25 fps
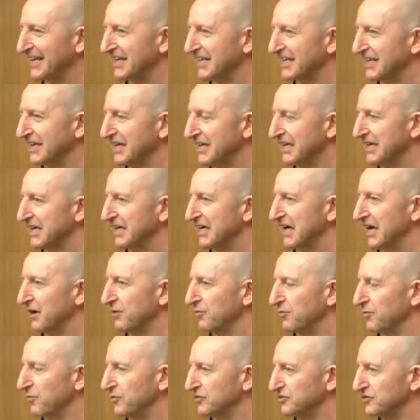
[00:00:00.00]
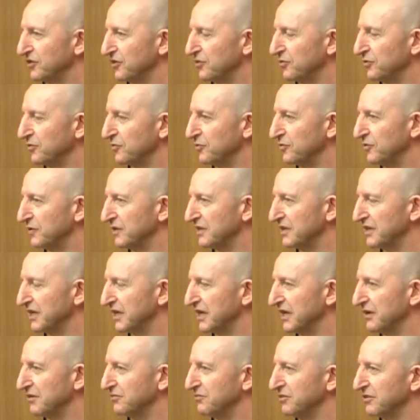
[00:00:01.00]
and and so with
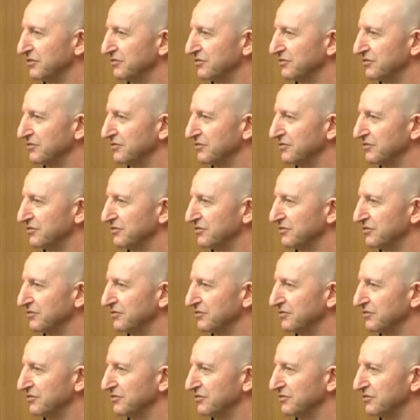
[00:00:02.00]
uh,